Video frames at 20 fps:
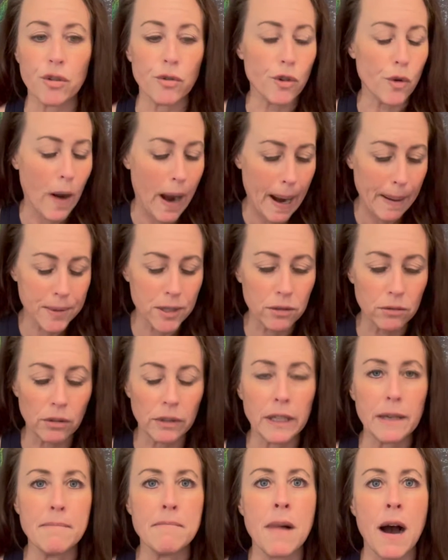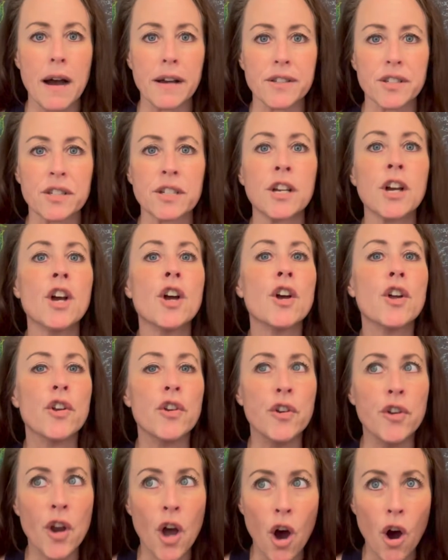You absolutely must
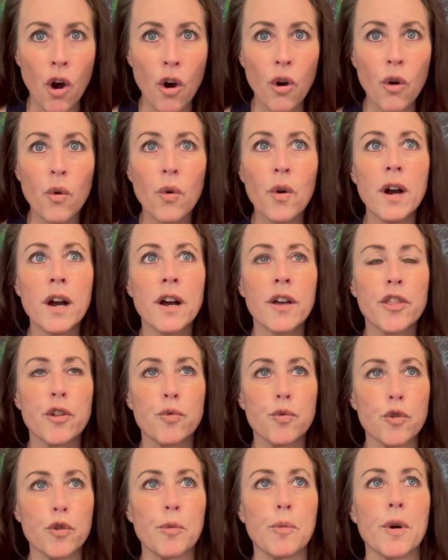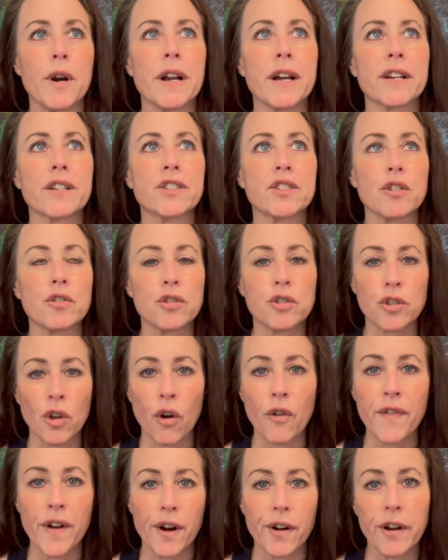know the rubrics so
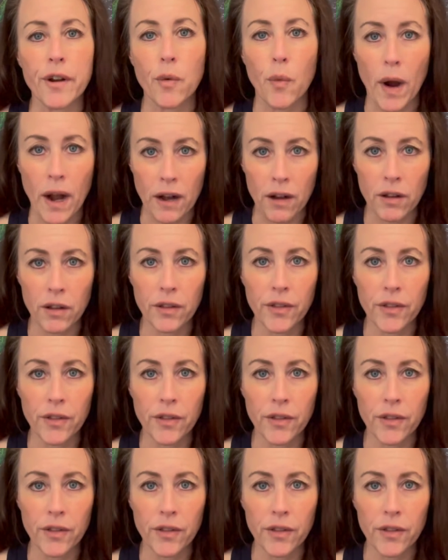very well,